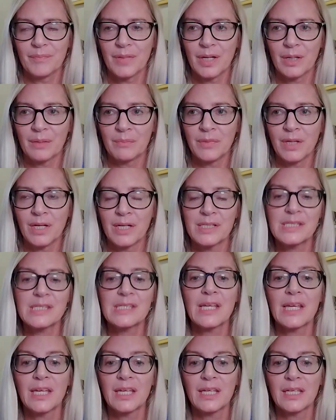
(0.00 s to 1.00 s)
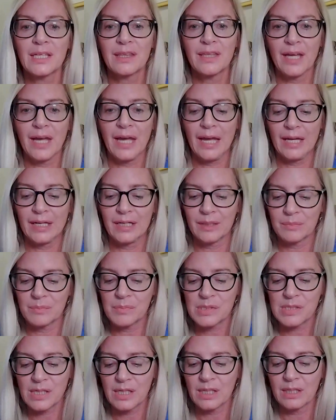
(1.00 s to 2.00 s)
I'm not saying that.
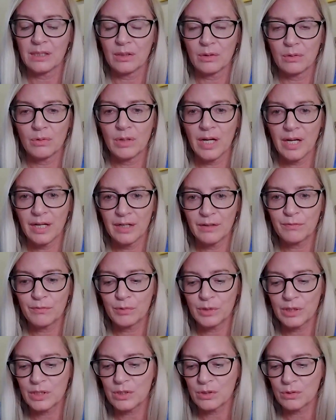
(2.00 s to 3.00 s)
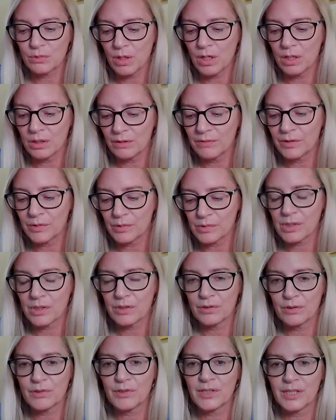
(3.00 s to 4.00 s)
I'm saying, if we do all of those
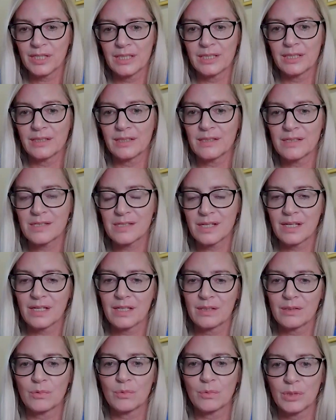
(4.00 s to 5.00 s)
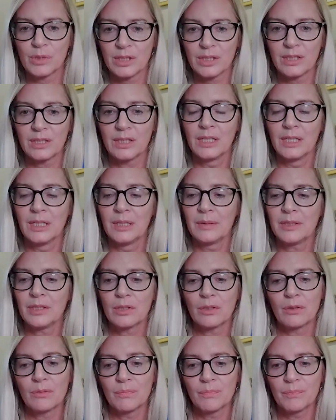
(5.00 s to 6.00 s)
other things and we,
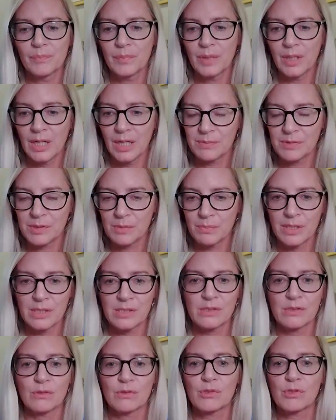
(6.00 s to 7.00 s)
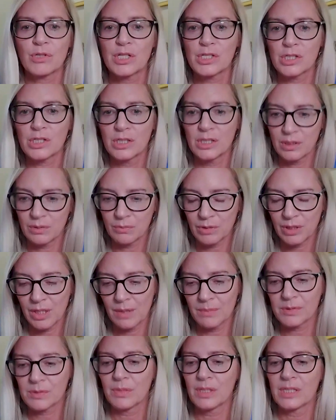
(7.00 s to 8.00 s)
optimize nutrition and we
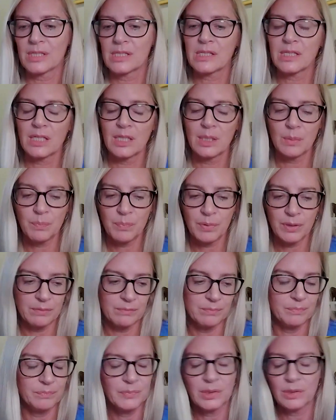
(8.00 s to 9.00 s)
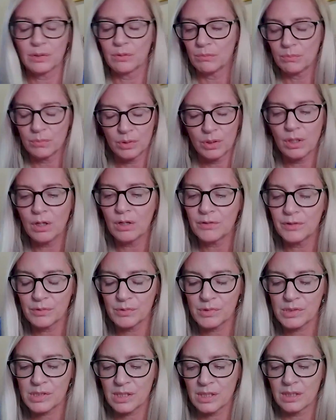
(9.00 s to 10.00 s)
optimize sleep and, all
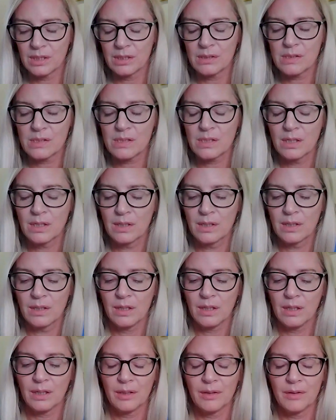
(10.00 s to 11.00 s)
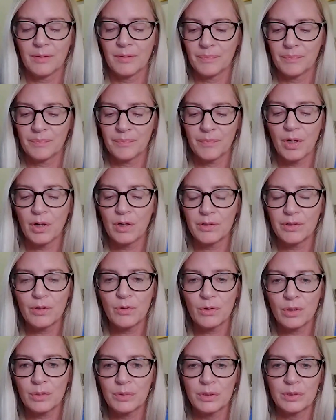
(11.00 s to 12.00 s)
those things, all the
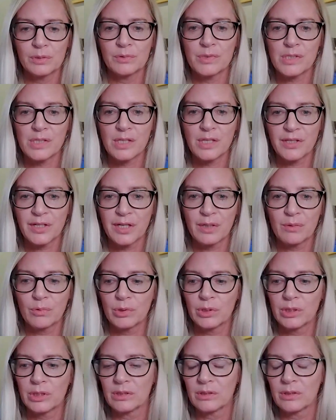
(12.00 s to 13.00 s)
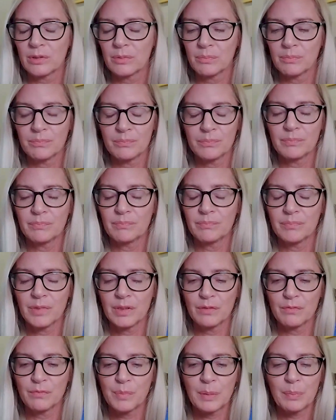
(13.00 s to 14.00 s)
hormones, the thyroid,
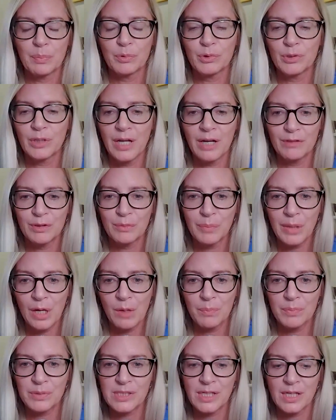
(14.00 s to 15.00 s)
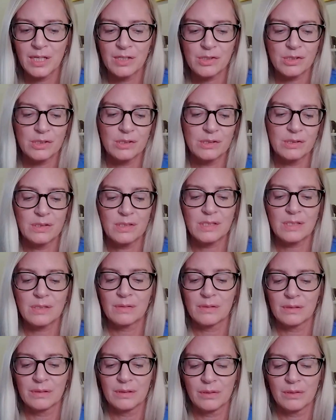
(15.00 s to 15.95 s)
if people are having palpitations,